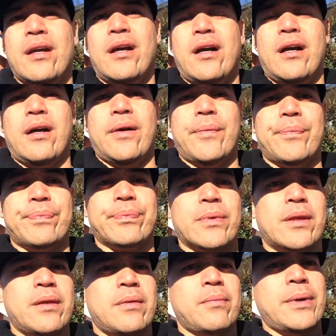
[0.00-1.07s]

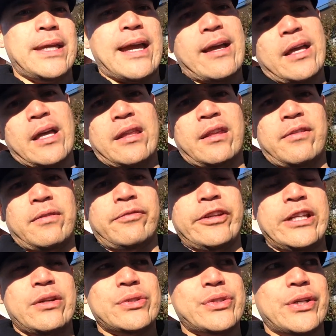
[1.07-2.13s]
But yeah, on the
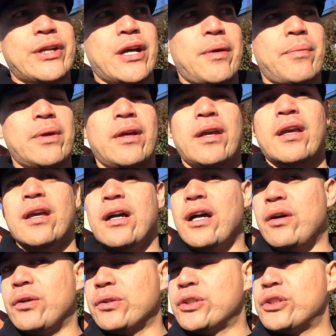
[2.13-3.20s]
videos to come,
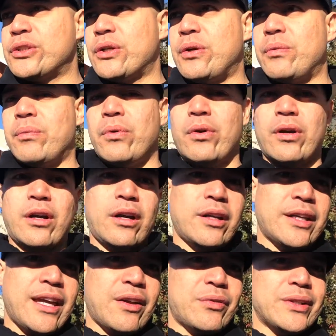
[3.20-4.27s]
I'll show more.
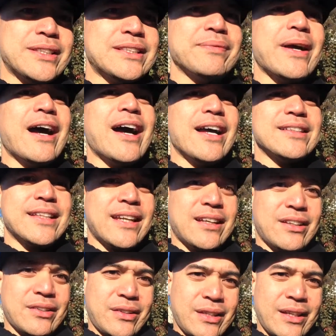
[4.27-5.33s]
Can't really see my eyes,
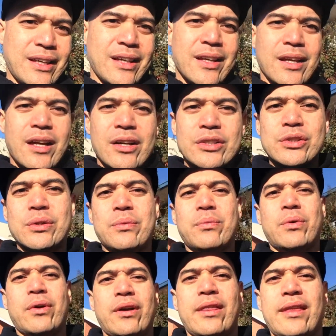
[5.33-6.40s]
can you? I'll show
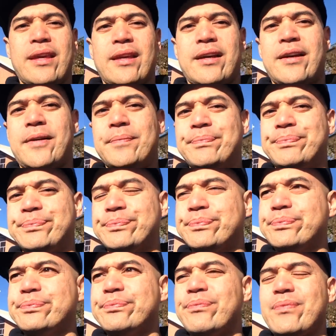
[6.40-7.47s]
more of the I'll
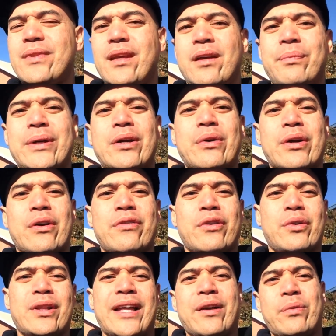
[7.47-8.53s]
be going
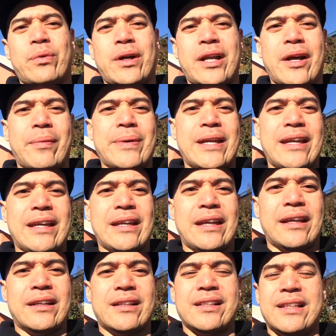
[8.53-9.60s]
over like what I'll be
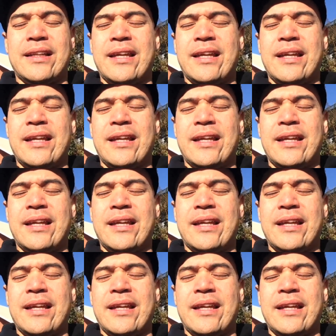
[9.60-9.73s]
eating,